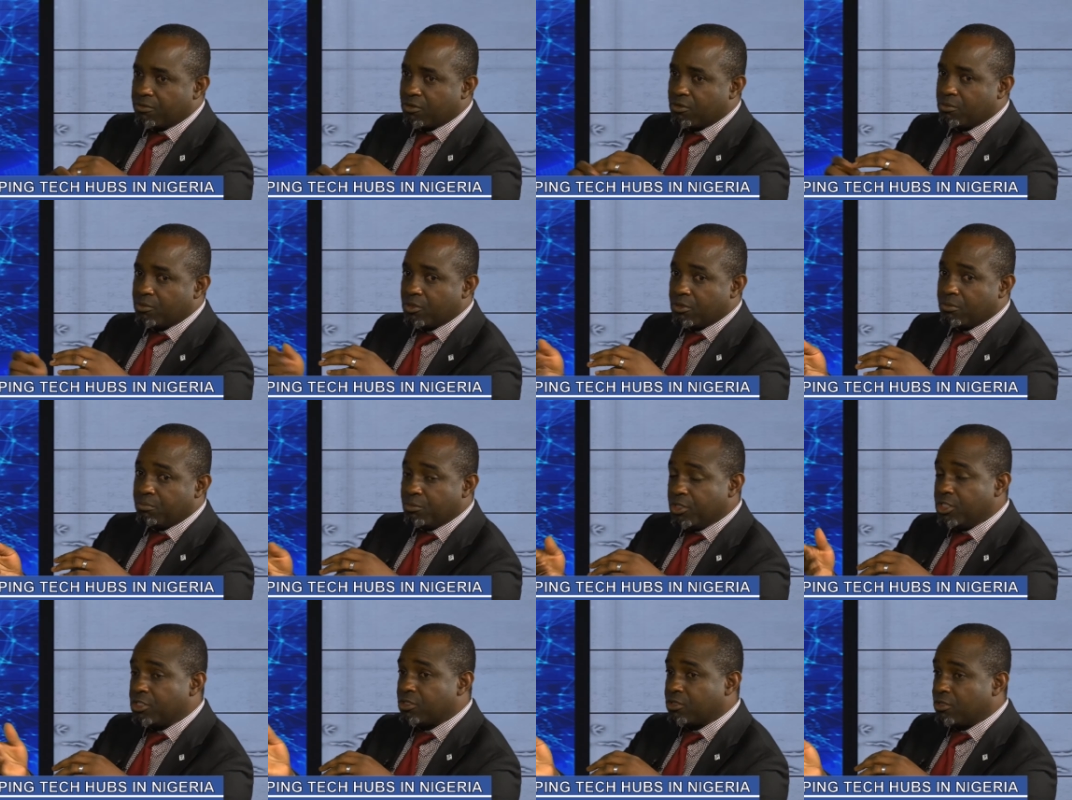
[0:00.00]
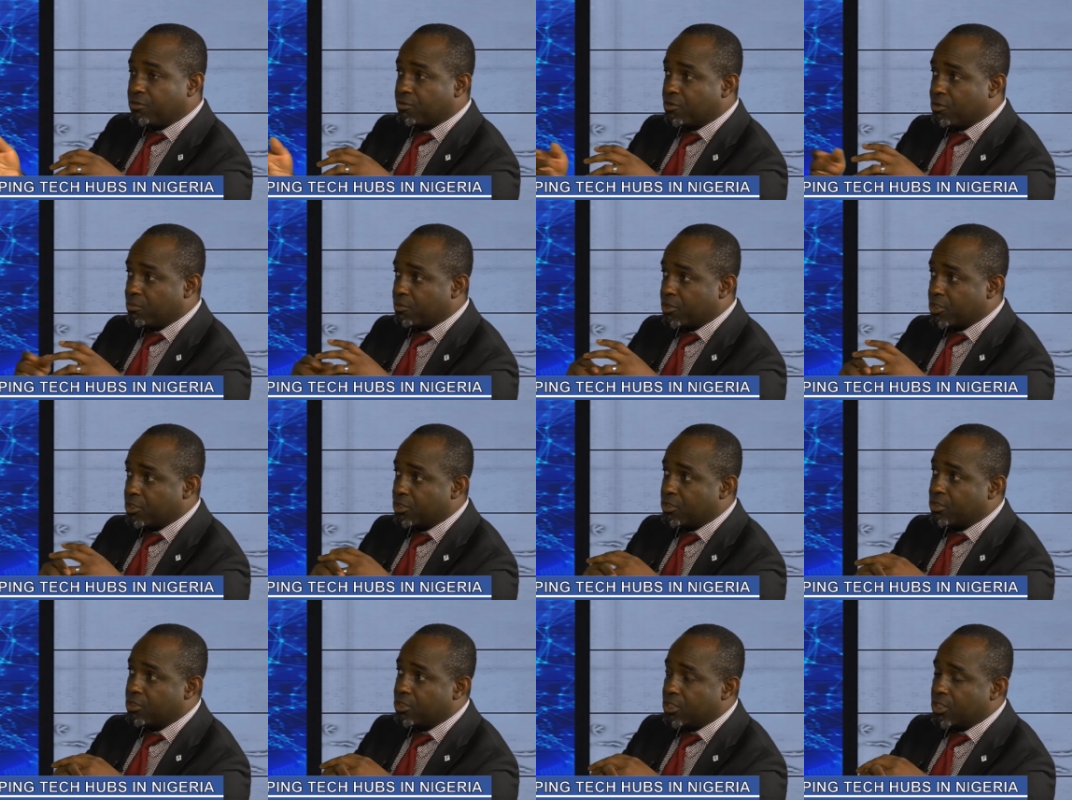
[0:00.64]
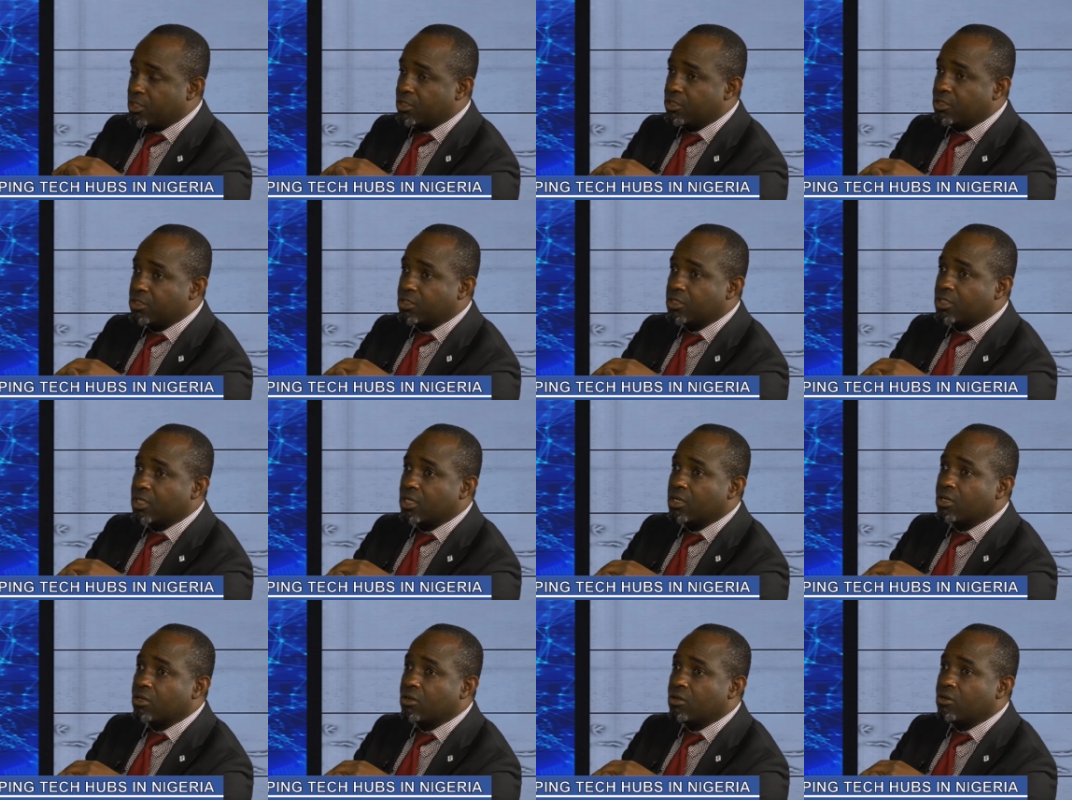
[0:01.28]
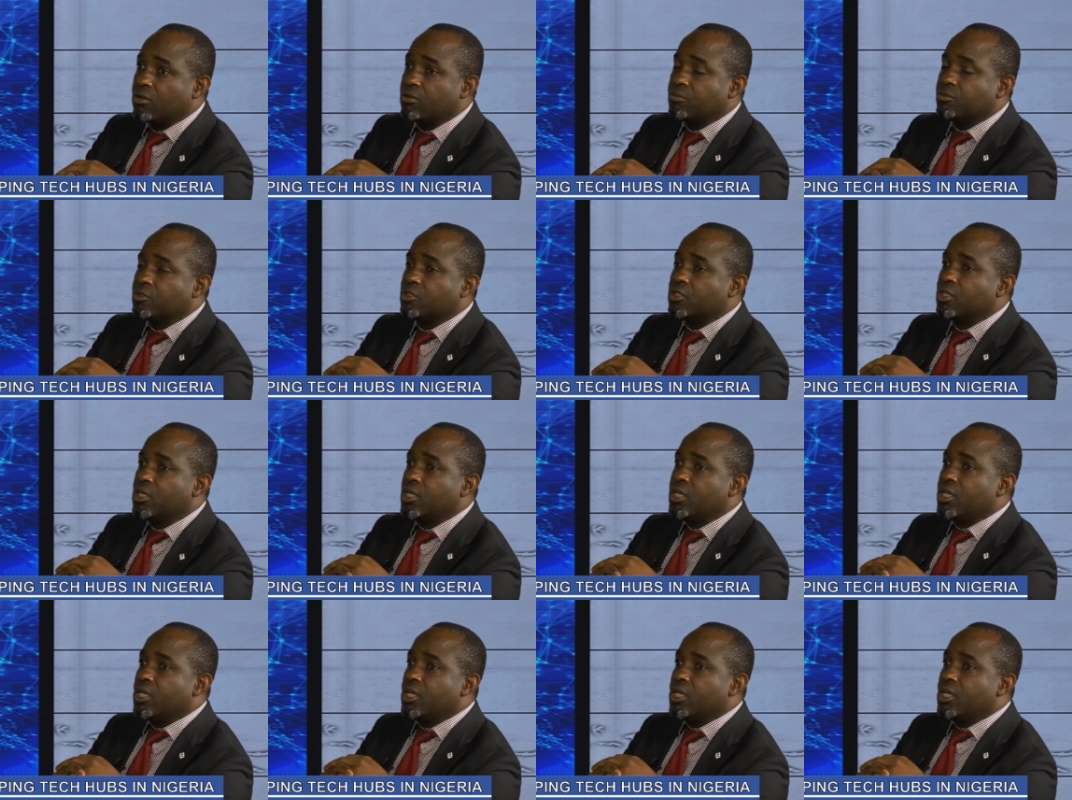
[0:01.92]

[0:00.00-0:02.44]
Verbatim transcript: Communications and Digital Economy.